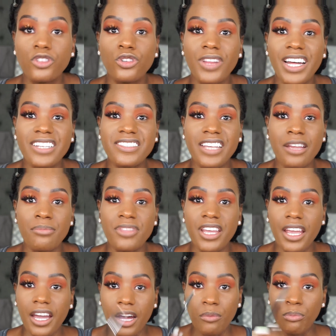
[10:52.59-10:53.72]
do that same
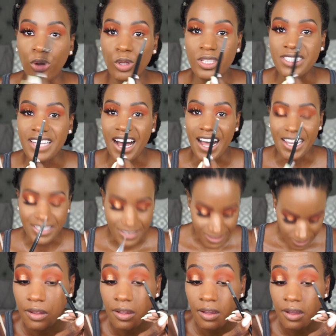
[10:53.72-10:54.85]
thing on both sides.
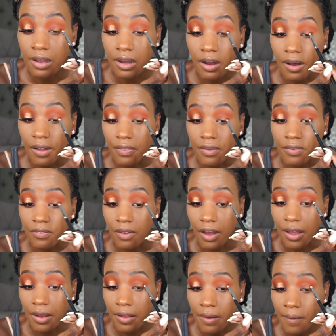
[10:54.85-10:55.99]
On this
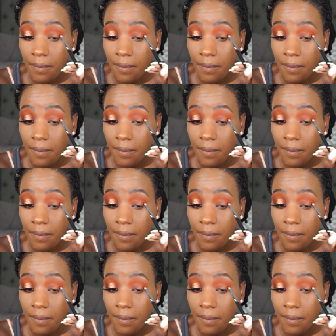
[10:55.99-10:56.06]
side.